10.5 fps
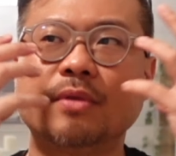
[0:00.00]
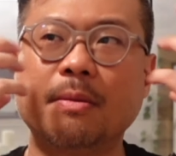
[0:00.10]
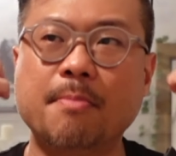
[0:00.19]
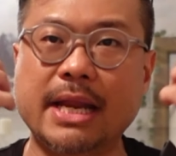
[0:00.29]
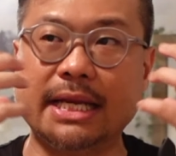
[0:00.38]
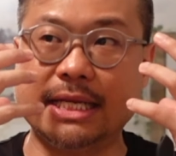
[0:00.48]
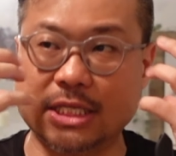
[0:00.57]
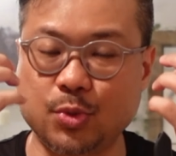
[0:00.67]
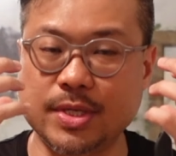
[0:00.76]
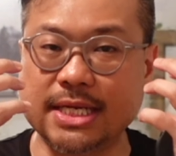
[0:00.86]
But the
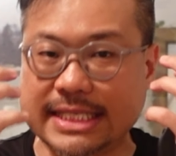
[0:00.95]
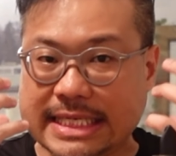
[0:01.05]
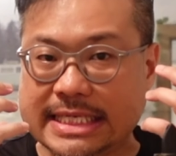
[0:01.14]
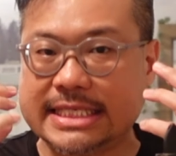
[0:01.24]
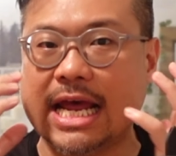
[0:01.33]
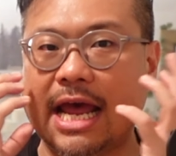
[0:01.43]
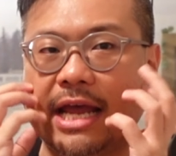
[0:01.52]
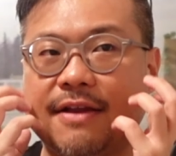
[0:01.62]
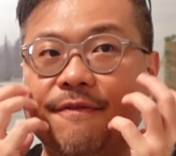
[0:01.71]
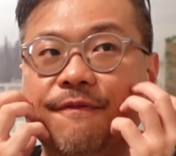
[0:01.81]
sweetness is there. I
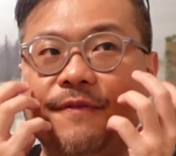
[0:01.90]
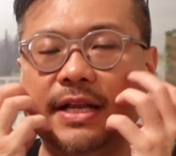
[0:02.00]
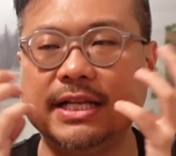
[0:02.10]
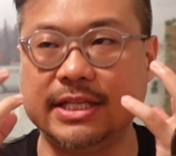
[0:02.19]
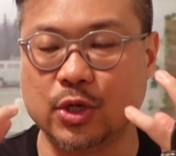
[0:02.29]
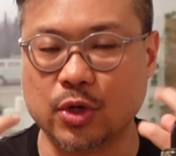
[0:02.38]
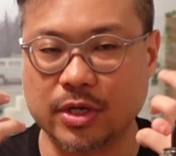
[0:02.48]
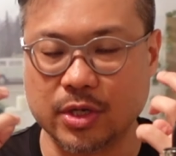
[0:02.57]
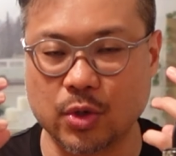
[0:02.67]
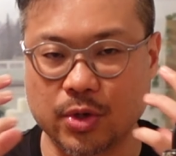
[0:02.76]
can feel,
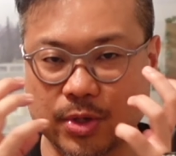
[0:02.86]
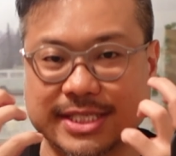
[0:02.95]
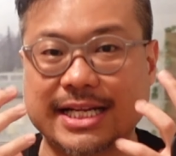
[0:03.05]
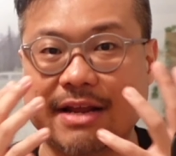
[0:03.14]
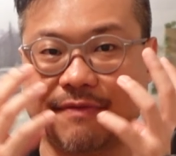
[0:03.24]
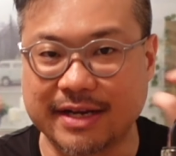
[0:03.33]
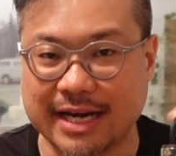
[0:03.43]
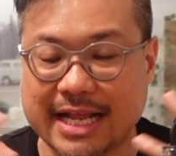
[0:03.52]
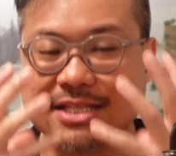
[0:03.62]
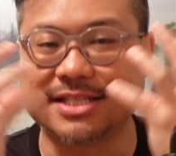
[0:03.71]
your saliva
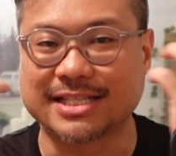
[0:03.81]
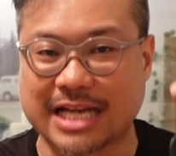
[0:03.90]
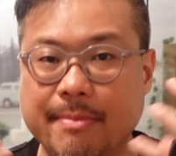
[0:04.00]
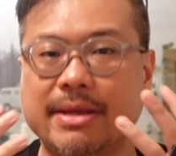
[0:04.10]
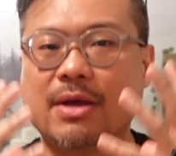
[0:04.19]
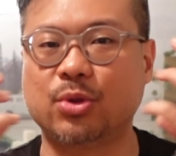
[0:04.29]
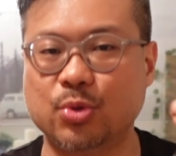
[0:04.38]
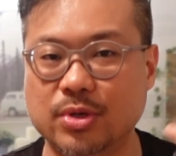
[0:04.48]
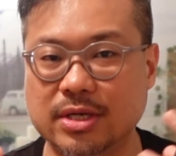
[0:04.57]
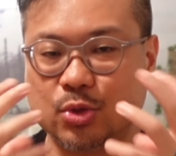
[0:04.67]
glands coming out
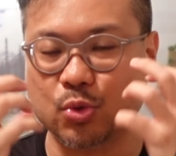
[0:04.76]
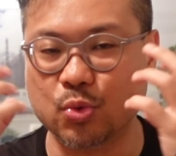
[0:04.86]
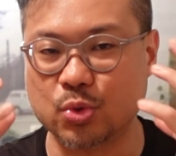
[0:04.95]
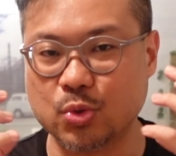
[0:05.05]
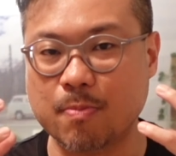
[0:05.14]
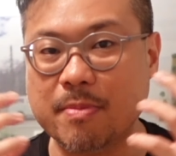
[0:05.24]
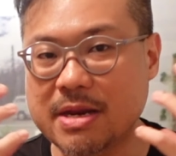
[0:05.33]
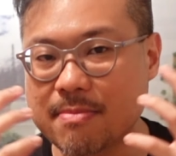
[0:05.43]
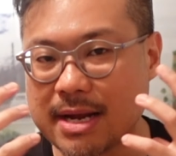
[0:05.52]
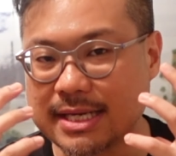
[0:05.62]
to
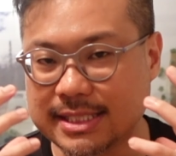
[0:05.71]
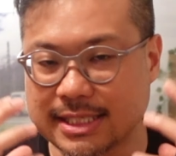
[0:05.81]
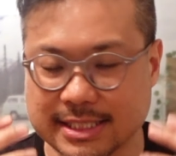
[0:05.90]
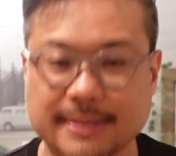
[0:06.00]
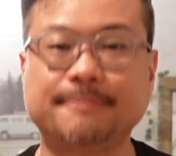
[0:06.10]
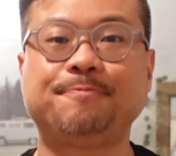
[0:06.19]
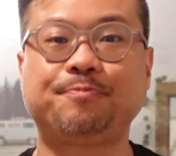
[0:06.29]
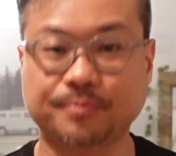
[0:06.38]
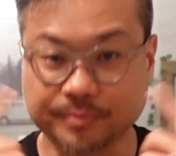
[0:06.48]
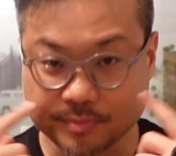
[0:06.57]
minimize it.
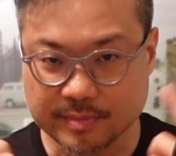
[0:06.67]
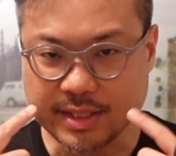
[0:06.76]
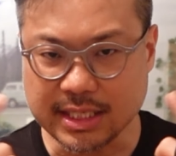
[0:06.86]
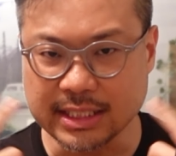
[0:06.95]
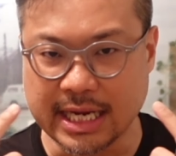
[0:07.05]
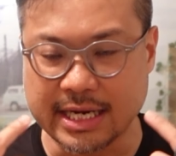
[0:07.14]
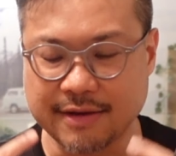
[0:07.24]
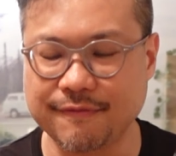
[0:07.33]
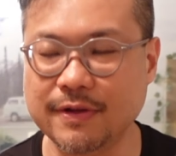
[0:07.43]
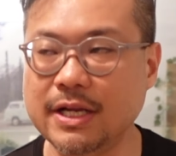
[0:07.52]
I
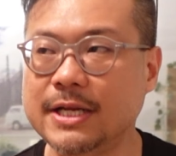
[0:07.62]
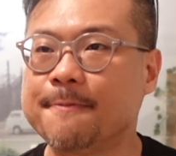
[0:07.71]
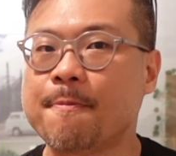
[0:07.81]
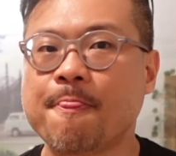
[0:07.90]
can feel it.